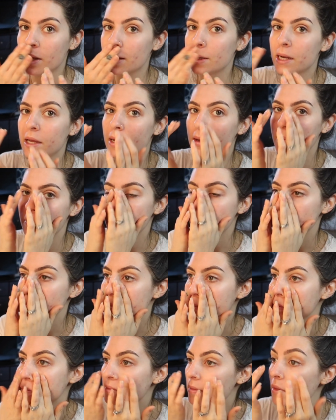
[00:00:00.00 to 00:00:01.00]
pregnant,
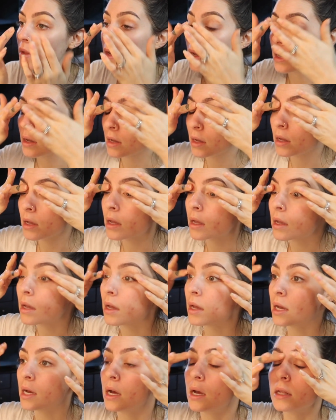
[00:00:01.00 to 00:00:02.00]

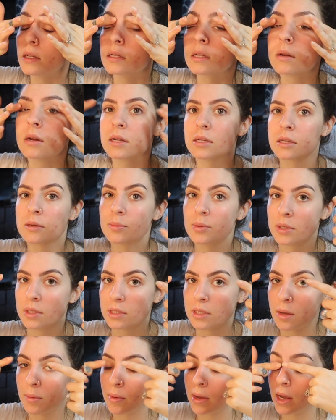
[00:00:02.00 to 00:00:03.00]
and sometimes I put
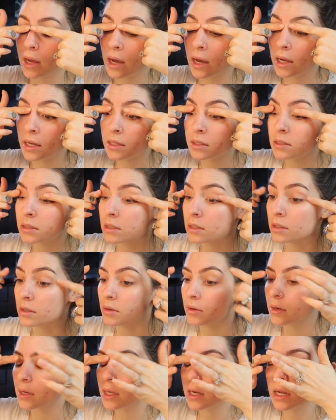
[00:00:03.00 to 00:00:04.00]
this on my eyes
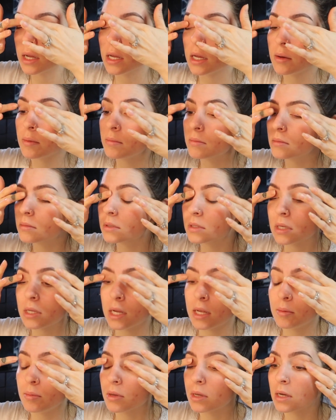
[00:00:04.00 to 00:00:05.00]
too, and I am
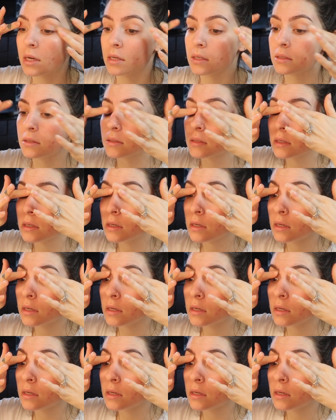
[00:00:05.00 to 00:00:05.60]
today because